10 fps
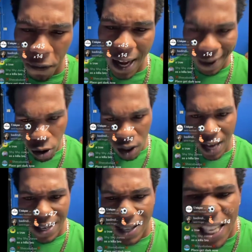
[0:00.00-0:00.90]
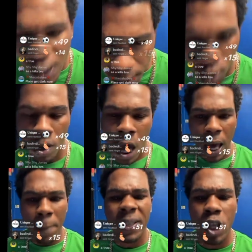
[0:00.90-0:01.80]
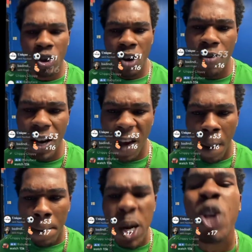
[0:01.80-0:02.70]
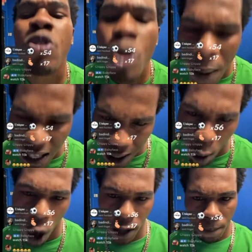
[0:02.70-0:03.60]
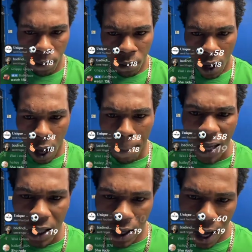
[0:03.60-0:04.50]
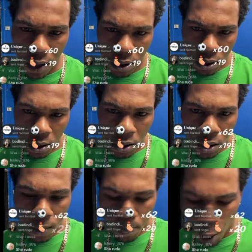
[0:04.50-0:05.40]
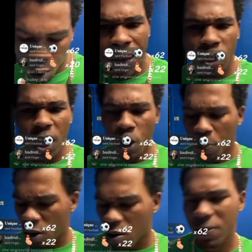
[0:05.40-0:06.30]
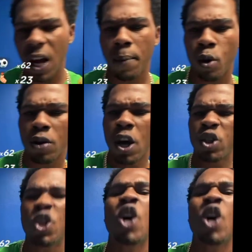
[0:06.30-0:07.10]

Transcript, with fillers: we feel like you can diss me too. Can me see you in real life, my boy? They think me I no catch up on the come talk about